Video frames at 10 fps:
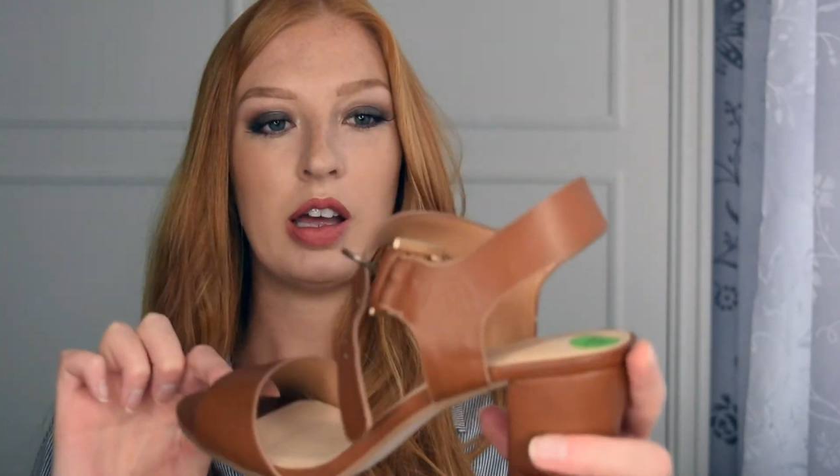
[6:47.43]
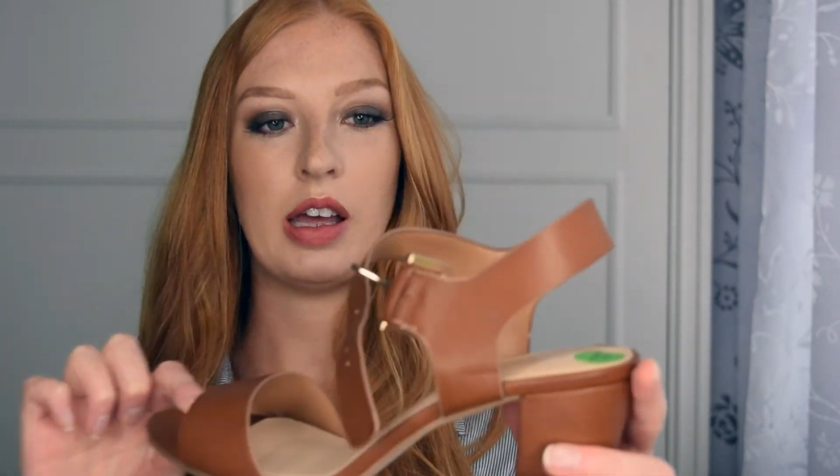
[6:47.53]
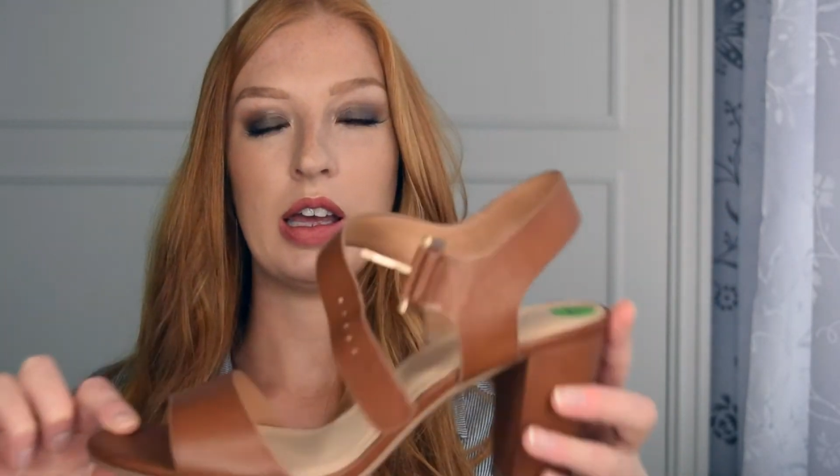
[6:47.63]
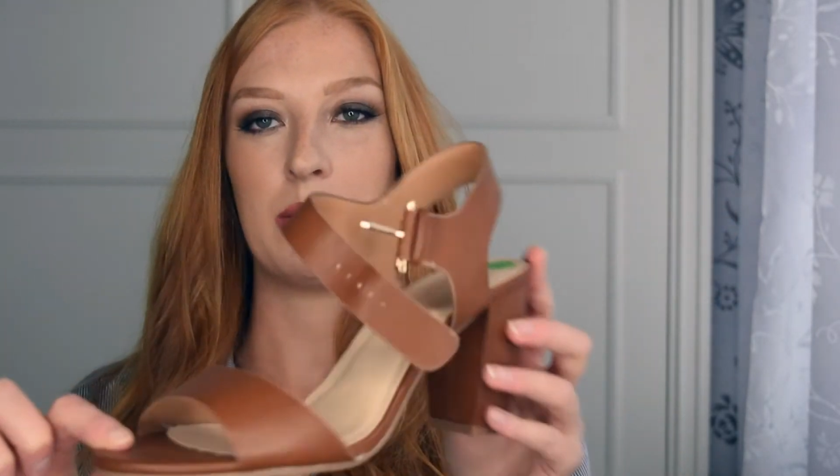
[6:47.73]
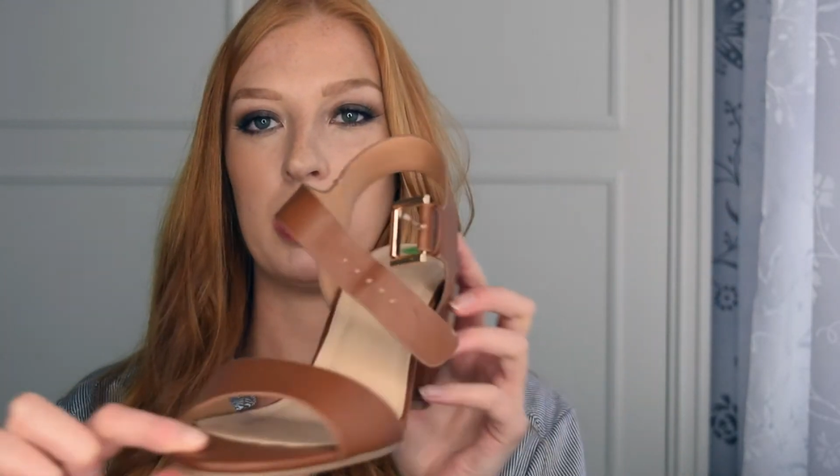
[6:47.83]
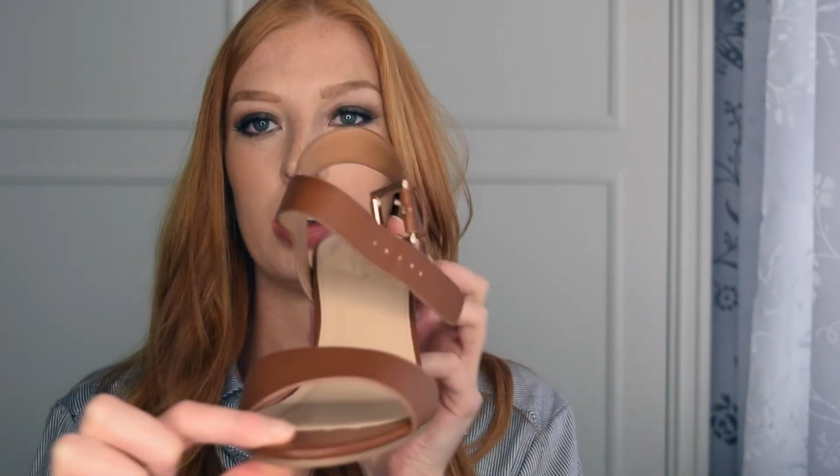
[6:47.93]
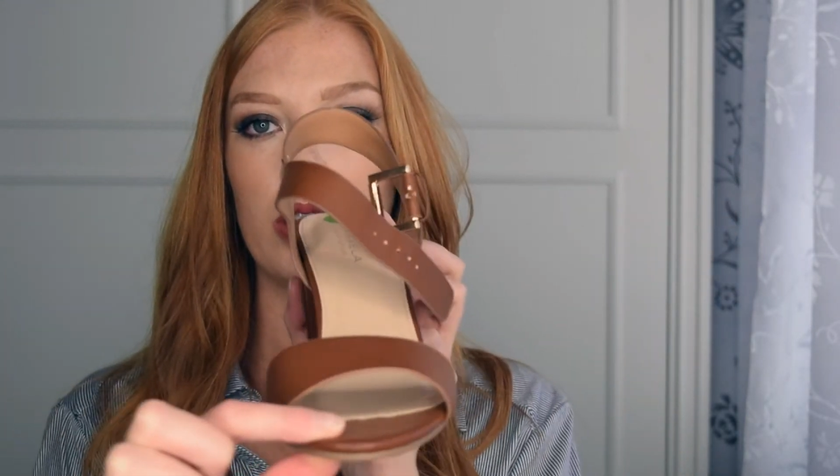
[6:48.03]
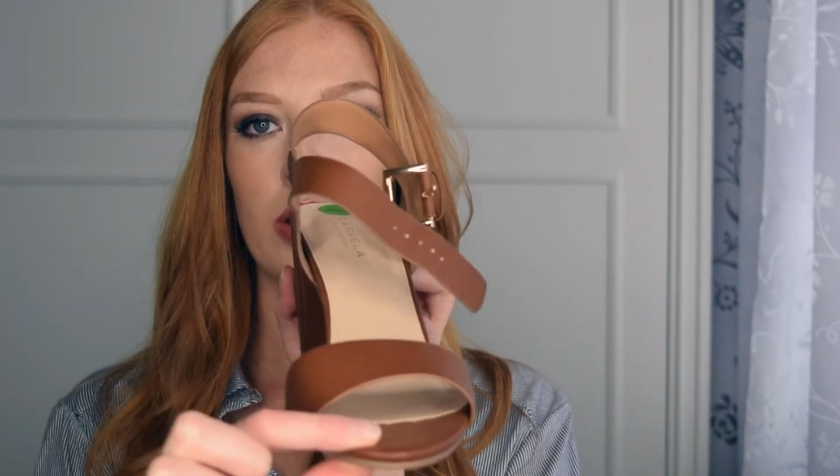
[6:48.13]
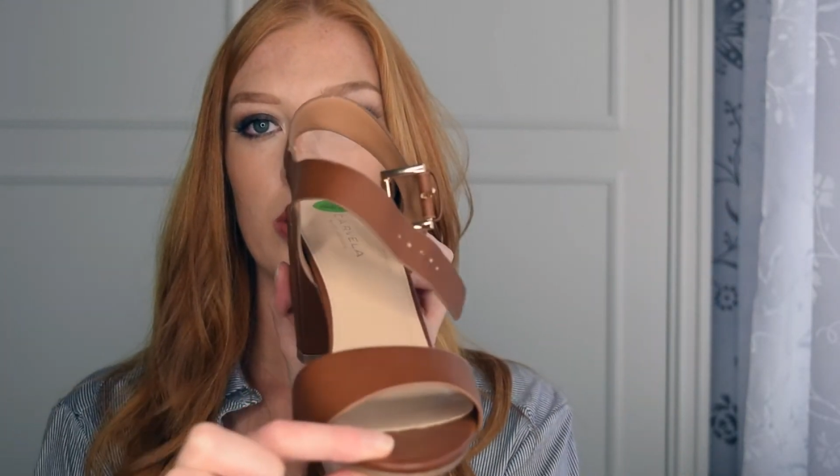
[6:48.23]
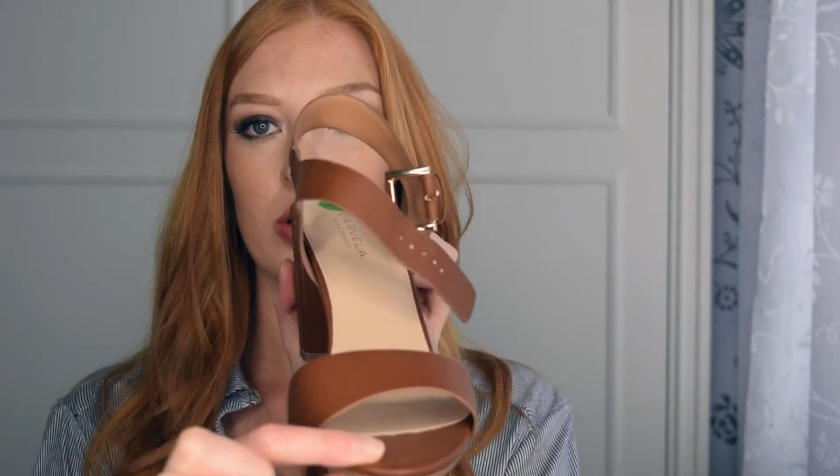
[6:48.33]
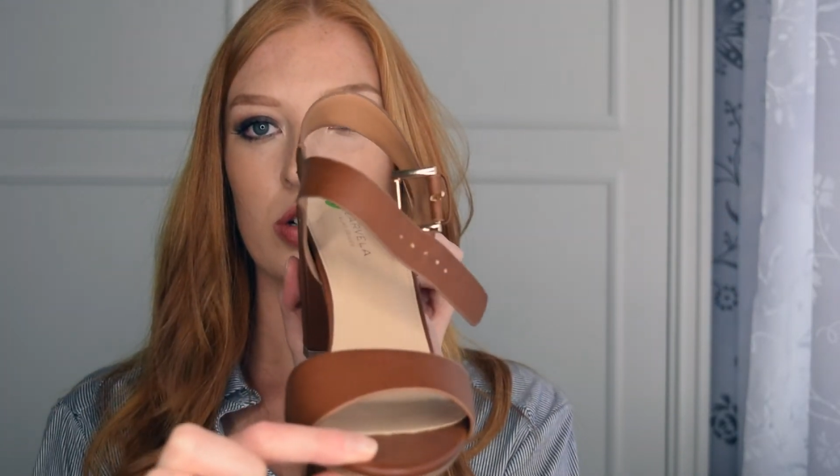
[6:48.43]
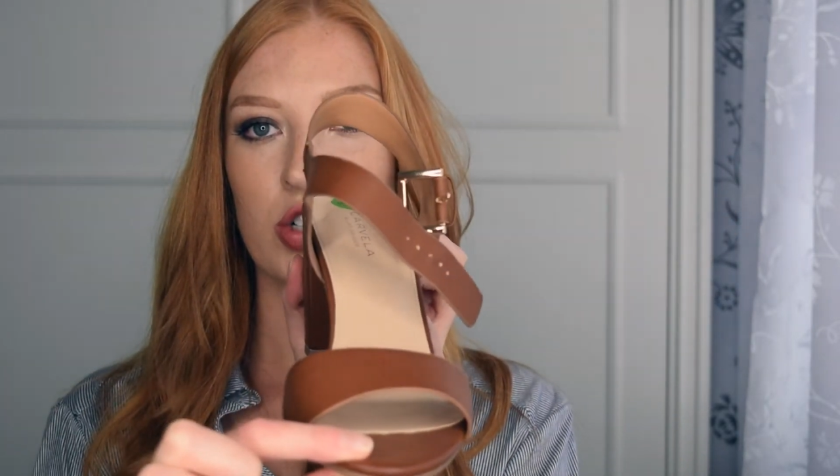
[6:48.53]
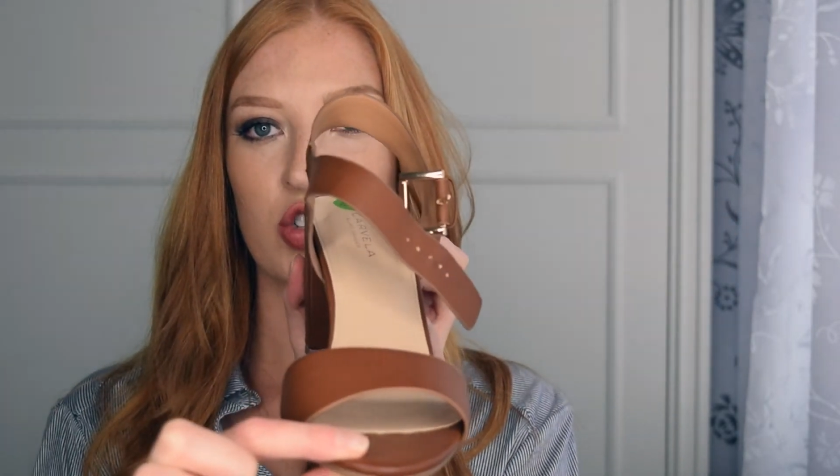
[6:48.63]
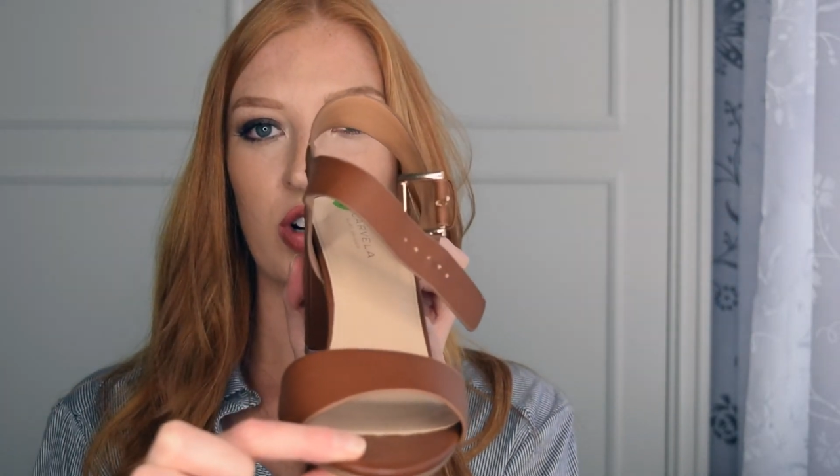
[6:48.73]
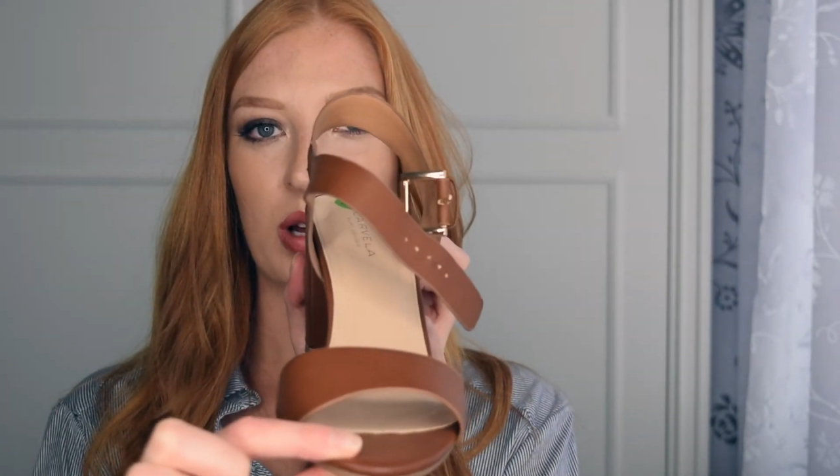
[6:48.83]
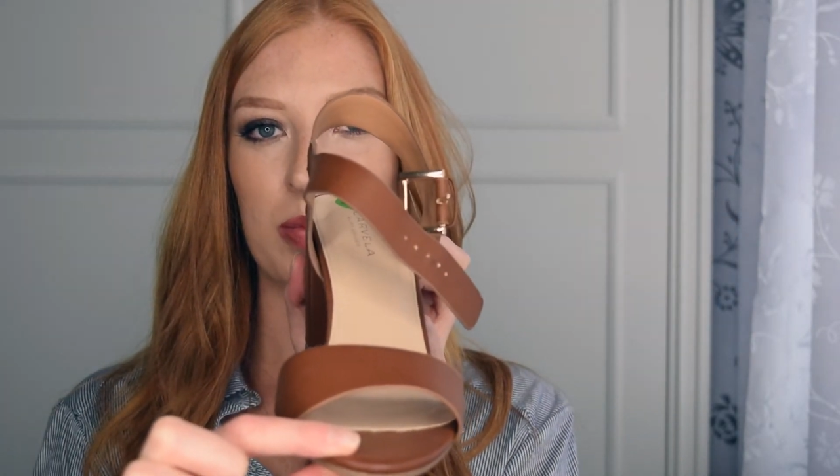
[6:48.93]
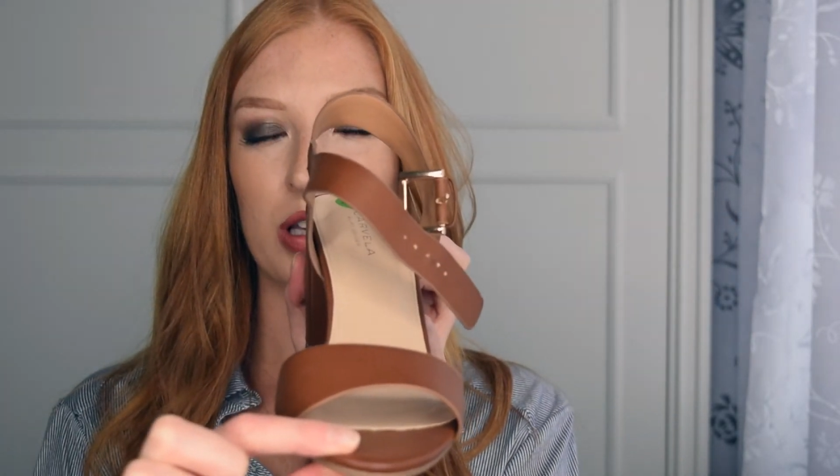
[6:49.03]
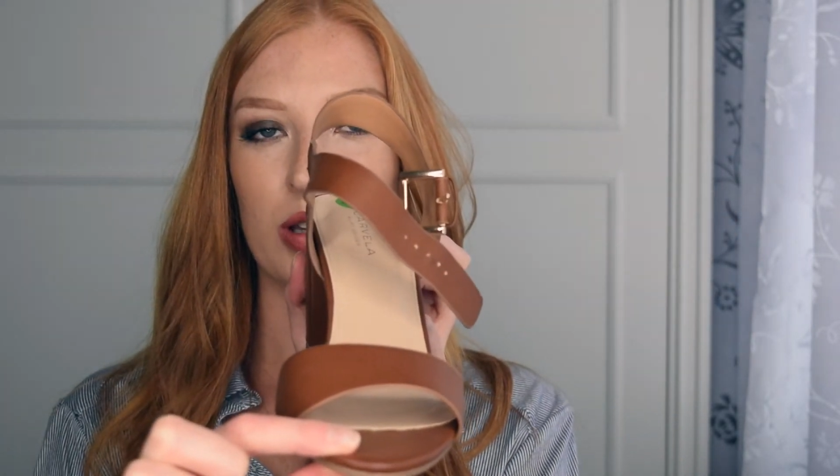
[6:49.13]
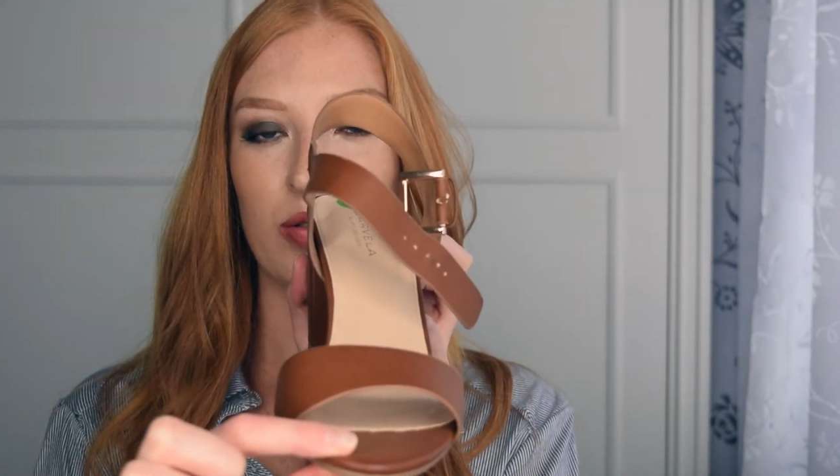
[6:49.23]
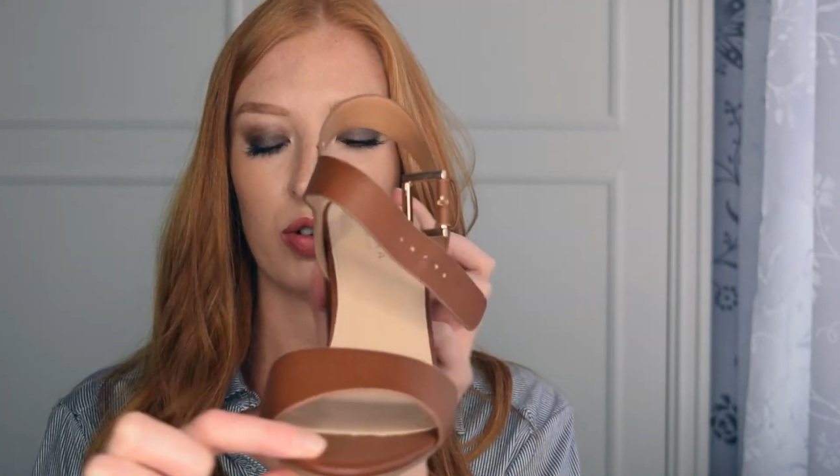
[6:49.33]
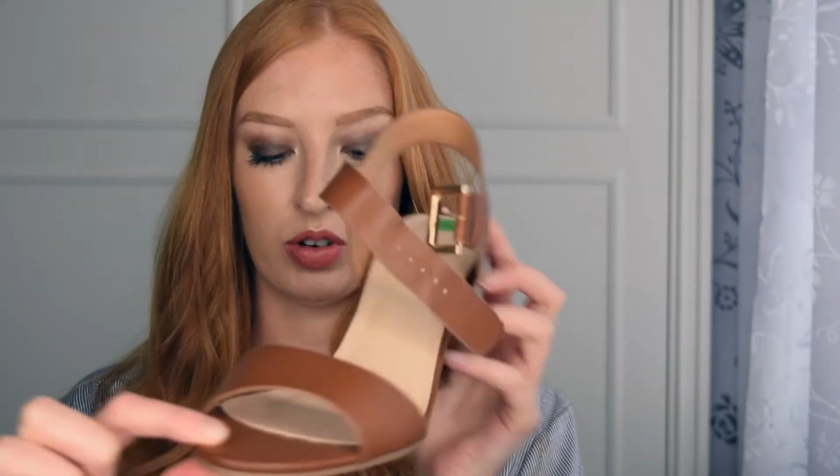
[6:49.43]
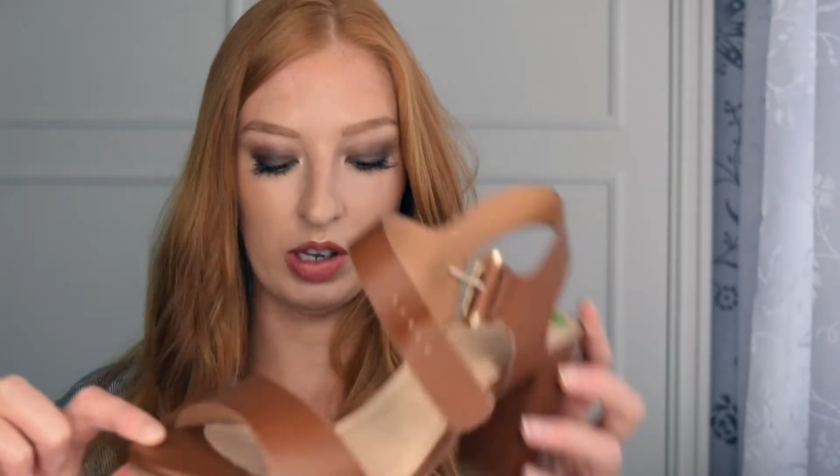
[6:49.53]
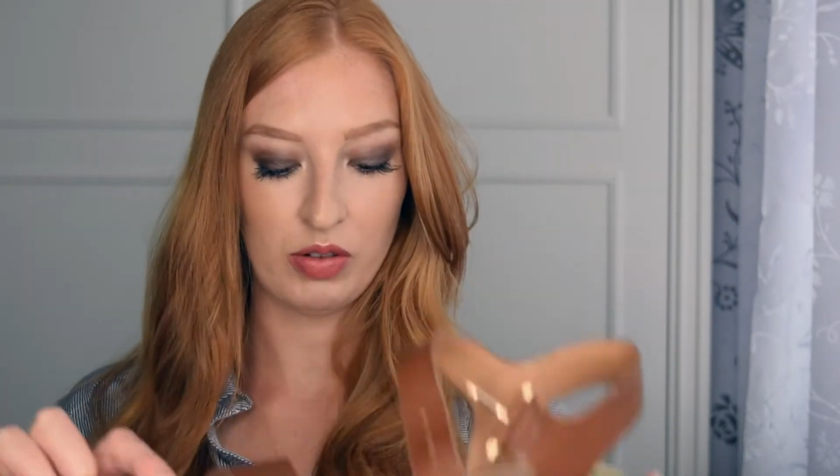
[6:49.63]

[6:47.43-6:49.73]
and they're strappy at the front.